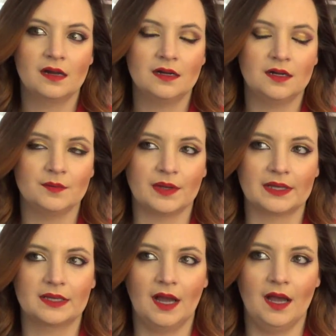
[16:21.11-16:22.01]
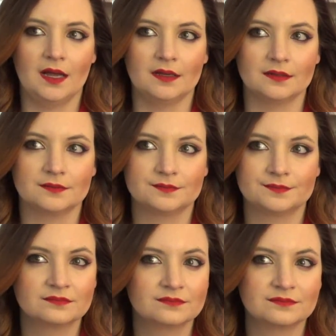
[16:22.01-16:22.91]
Oh, my God.
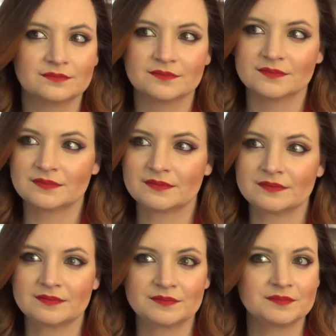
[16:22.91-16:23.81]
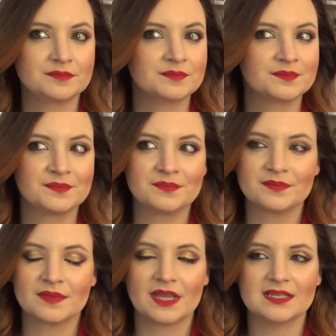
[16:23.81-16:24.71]
He must have deliberately smashed up
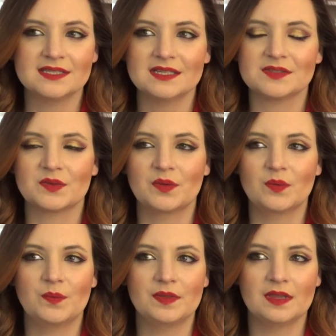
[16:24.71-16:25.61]
that bus himself. We've got to